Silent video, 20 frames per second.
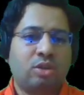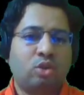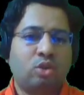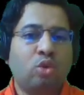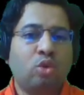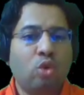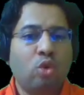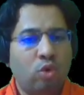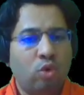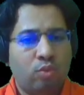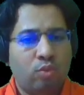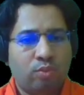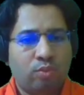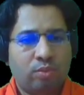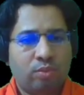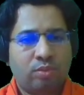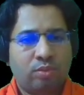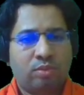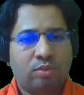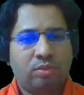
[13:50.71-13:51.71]
To whom
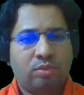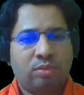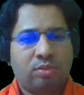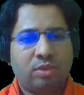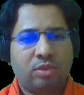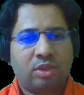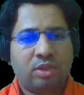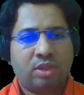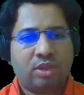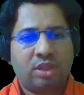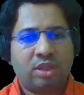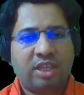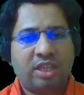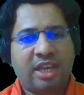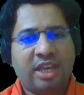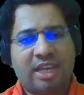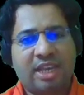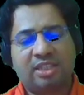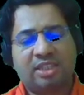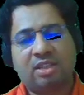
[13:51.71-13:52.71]

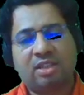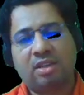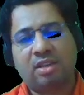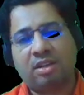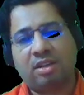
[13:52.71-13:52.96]
he has